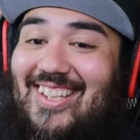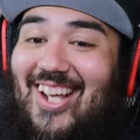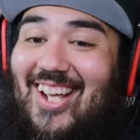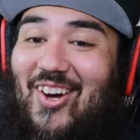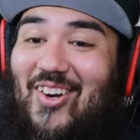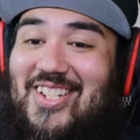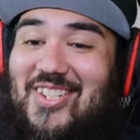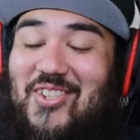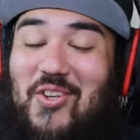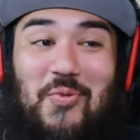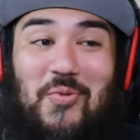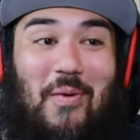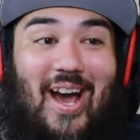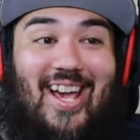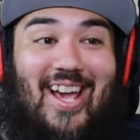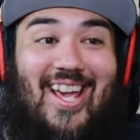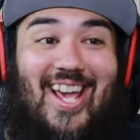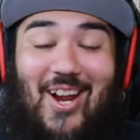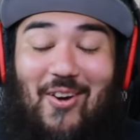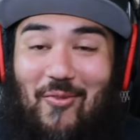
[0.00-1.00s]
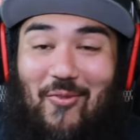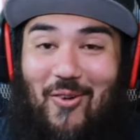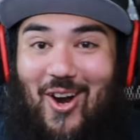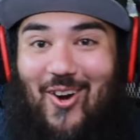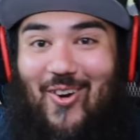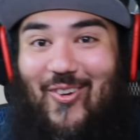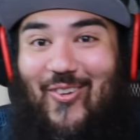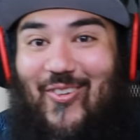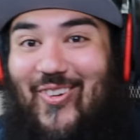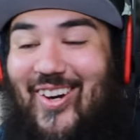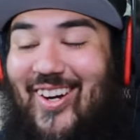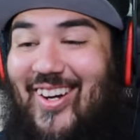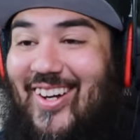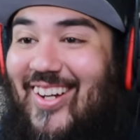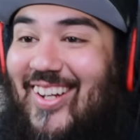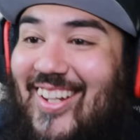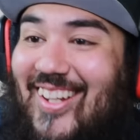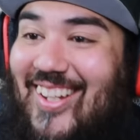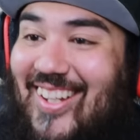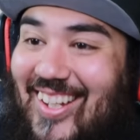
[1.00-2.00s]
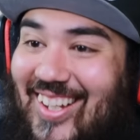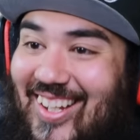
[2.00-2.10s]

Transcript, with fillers: Yo, this dude's my hero. Yeah, how